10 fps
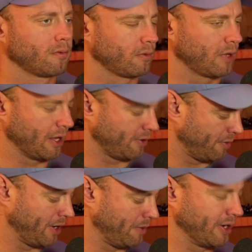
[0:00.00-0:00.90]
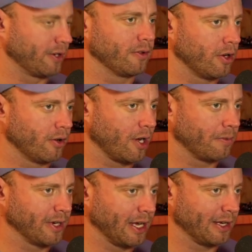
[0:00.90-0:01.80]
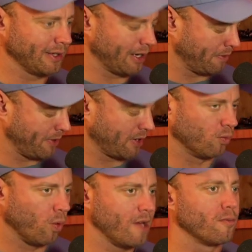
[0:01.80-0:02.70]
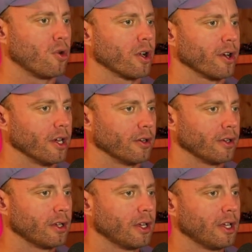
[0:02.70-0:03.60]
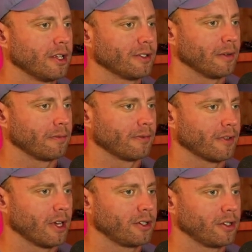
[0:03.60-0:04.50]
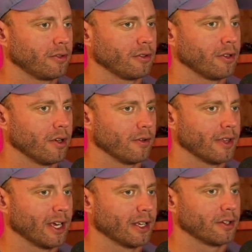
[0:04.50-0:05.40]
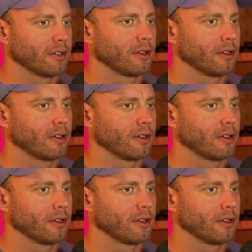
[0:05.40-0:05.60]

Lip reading: Okay, so I made my new node, option S, and I'm going to make one more node. So I've got two new nodes, and I'm going